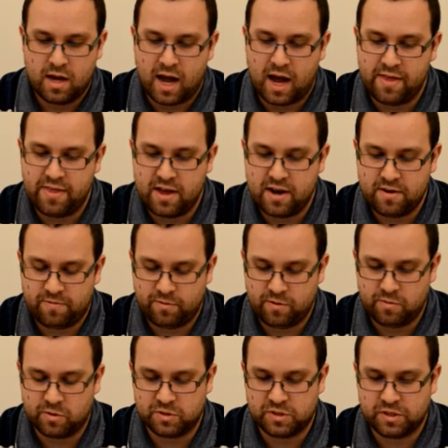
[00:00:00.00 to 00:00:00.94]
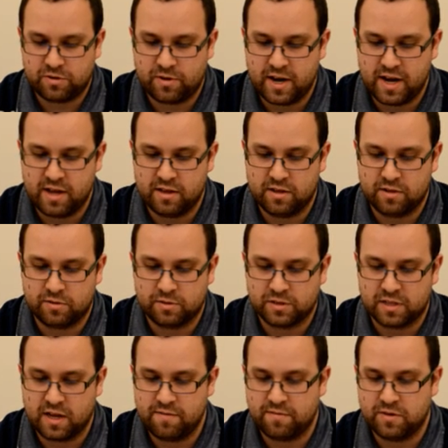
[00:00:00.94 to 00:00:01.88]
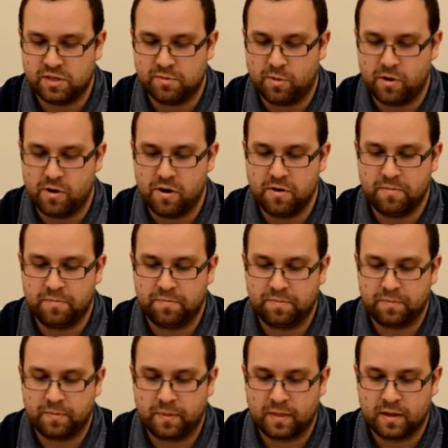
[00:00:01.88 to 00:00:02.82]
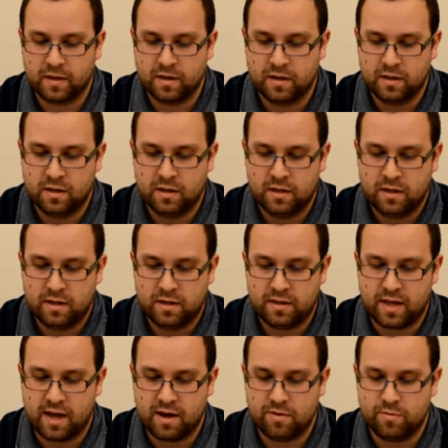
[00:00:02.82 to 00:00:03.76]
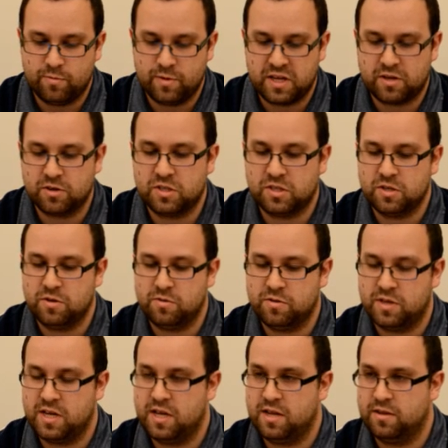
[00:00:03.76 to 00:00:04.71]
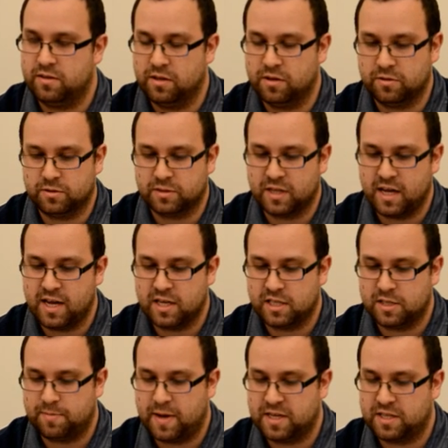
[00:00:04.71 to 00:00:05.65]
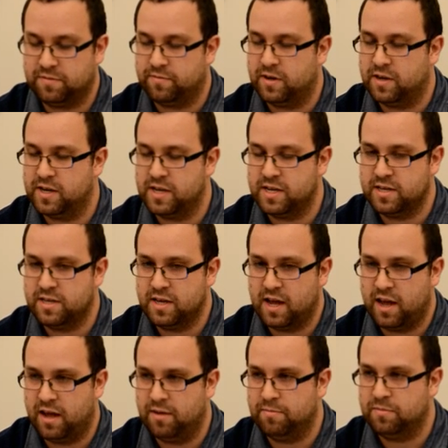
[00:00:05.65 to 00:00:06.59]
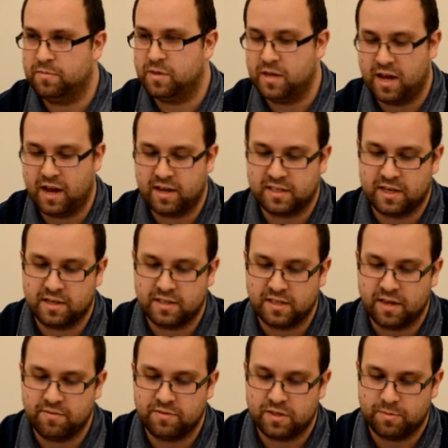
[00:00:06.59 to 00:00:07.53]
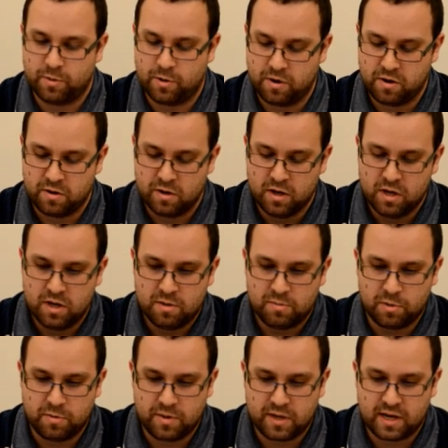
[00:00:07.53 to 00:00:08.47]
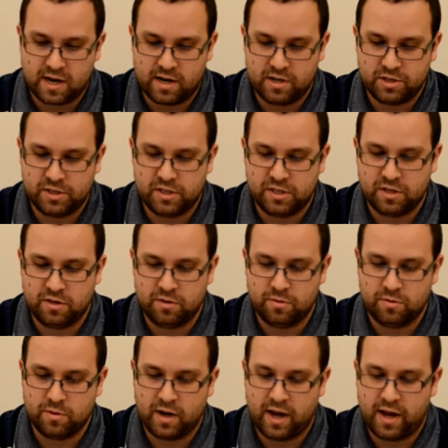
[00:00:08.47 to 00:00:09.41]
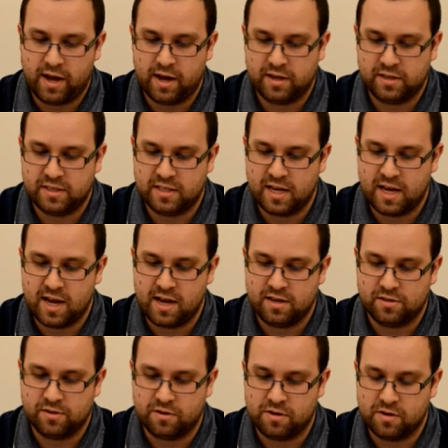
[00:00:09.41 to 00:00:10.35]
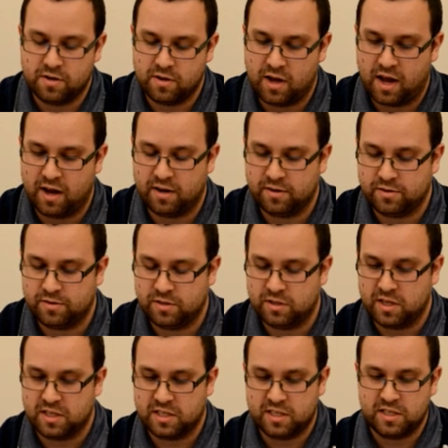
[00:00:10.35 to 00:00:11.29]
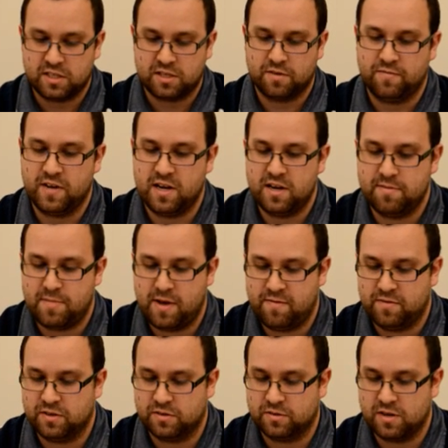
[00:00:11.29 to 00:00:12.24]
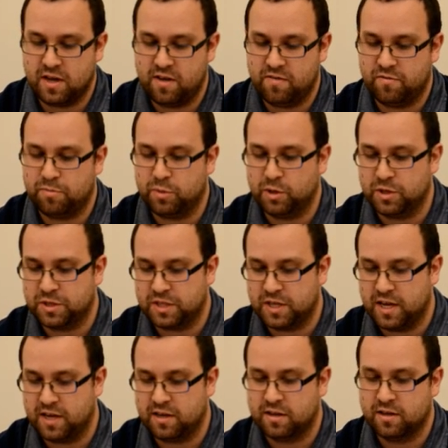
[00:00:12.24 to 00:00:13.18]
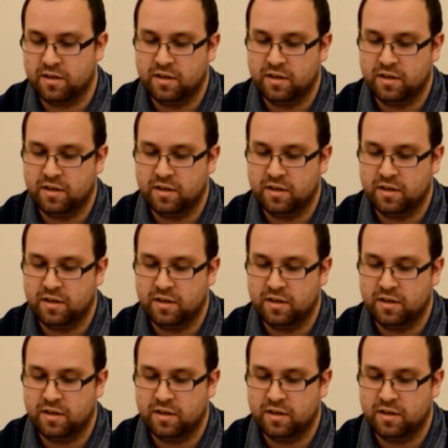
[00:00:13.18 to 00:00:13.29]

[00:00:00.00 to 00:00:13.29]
And then if we want to create a local date for tomorrow, then we could do the local date and specify um, the exact date for tomorrow, but we can actually do uh, today dot, and there's these convenient methods on here for plussing,